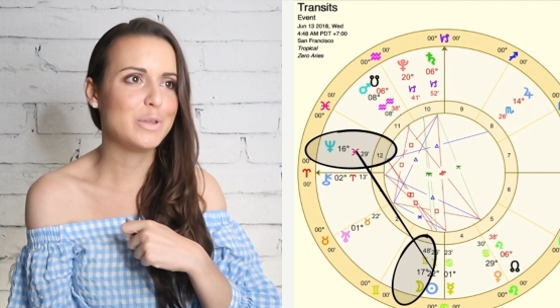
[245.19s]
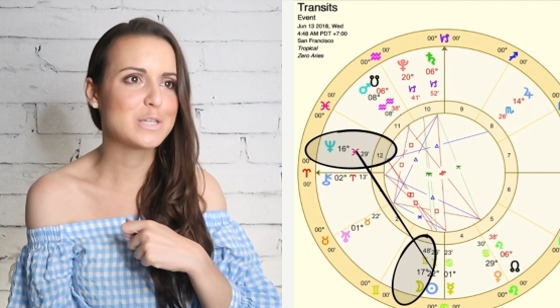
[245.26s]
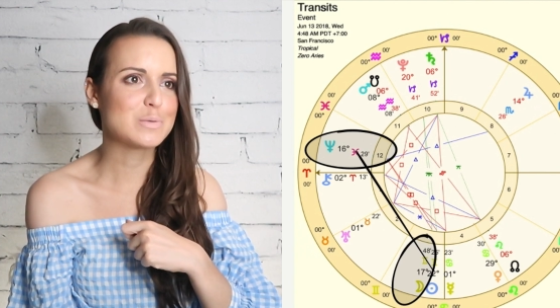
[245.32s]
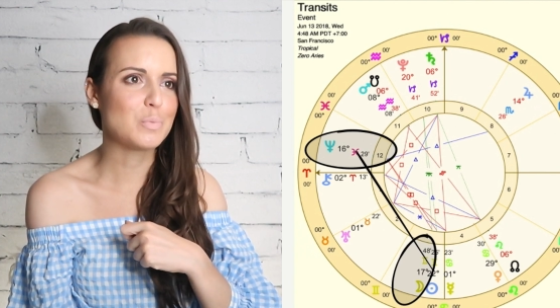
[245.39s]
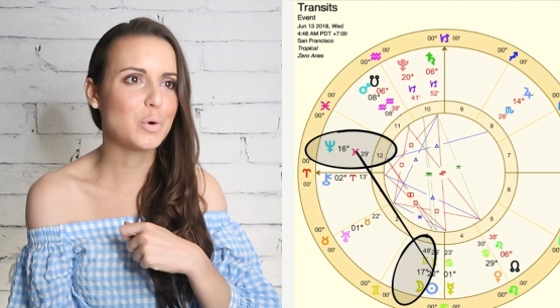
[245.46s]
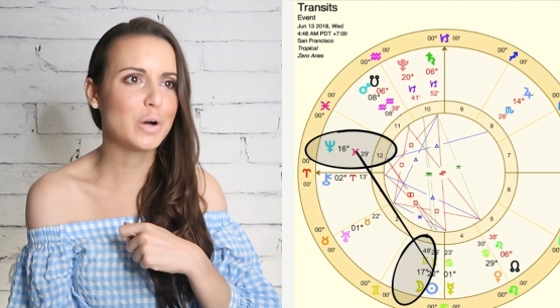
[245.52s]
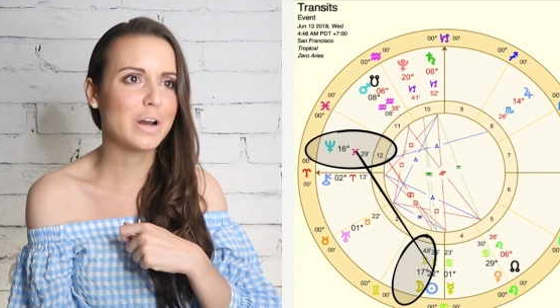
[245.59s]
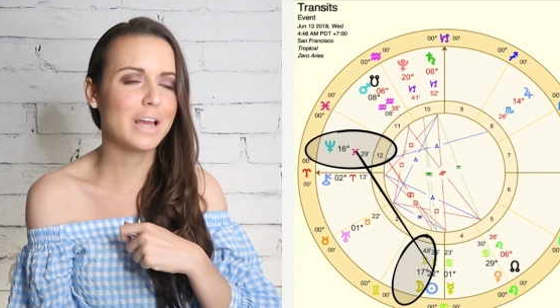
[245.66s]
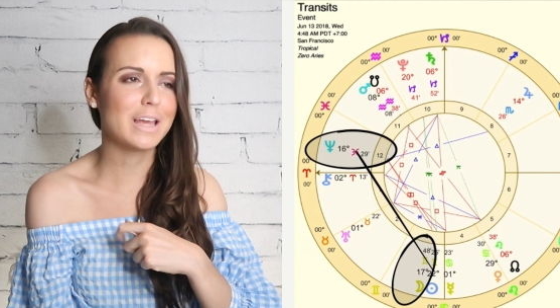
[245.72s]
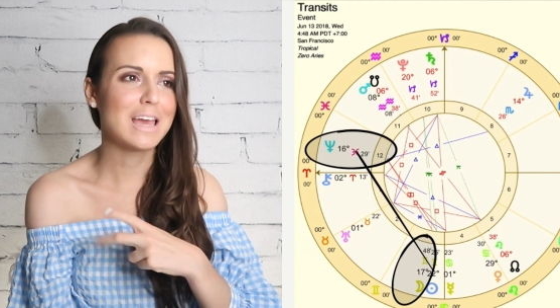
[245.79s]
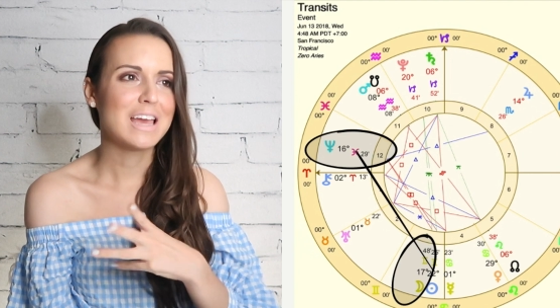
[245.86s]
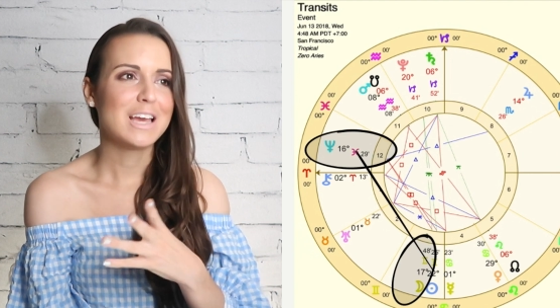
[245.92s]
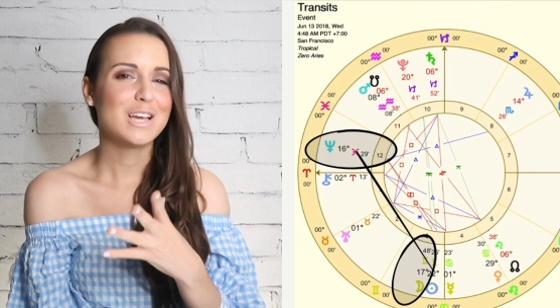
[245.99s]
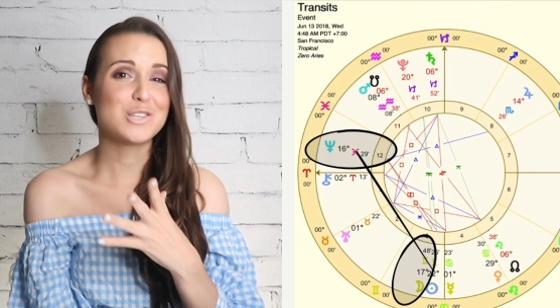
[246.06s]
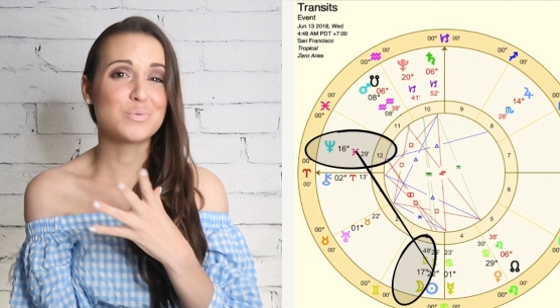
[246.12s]
this morning
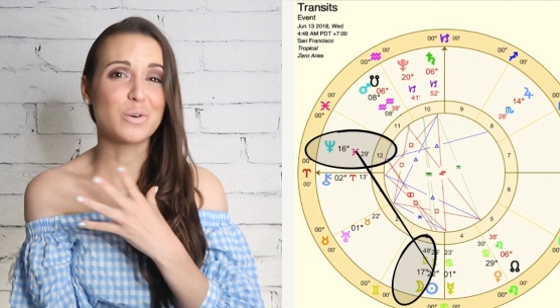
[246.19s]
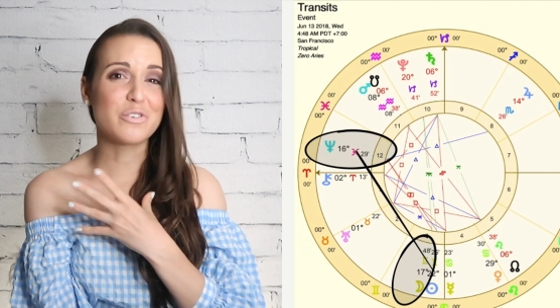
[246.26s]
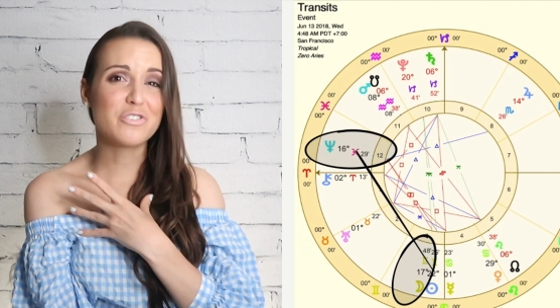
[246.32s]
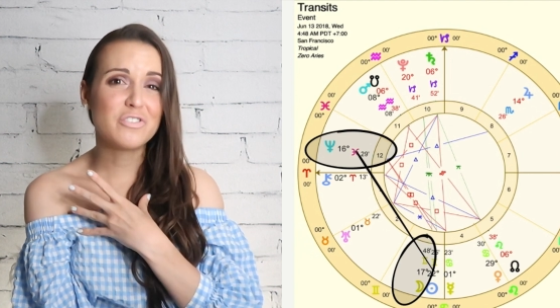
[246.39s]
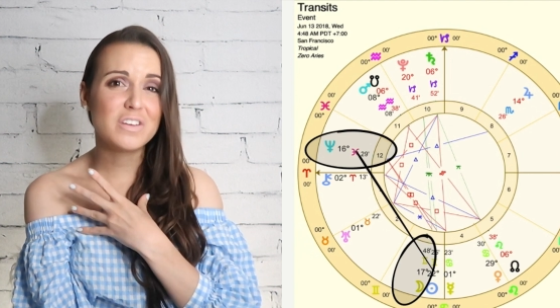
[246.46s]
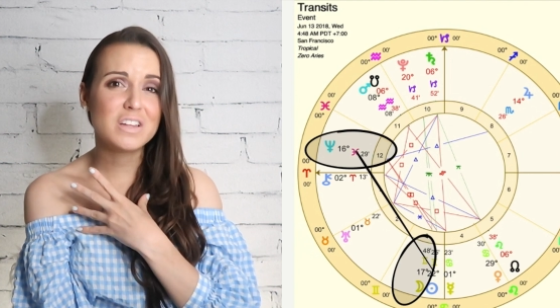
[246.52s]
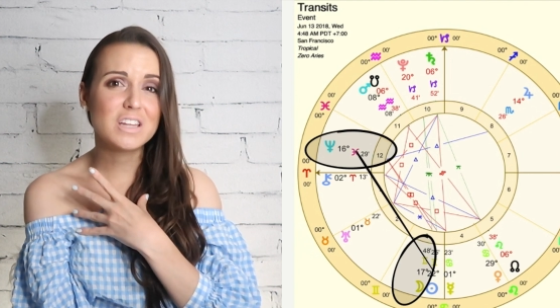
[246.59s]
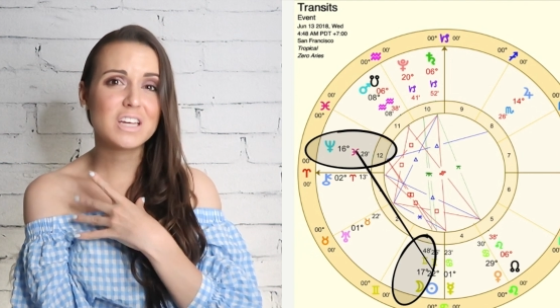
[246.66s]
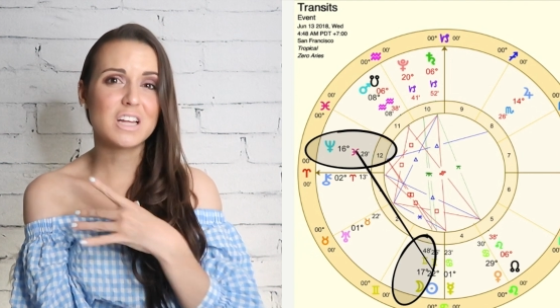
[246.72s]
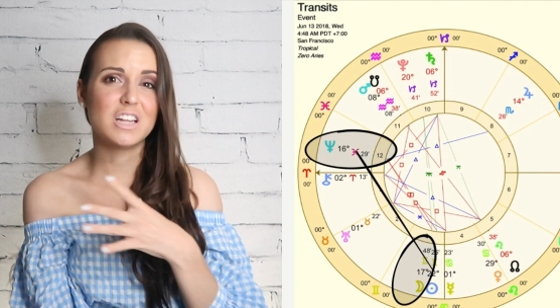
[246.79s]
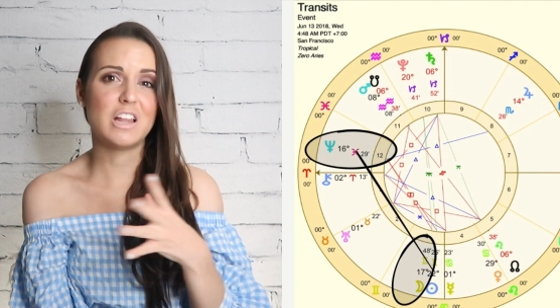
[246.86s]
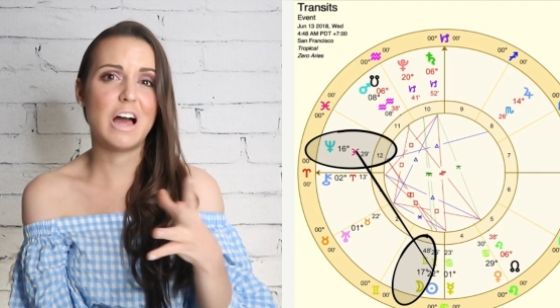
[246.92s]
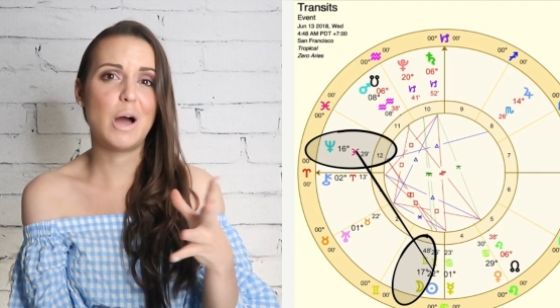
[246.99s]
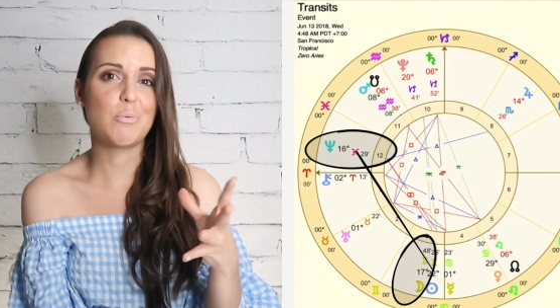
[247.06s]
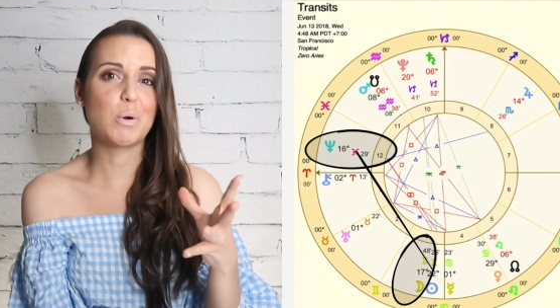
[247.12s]
is we're feeling a
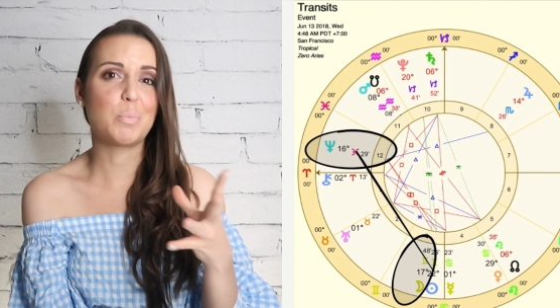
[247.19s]
lot,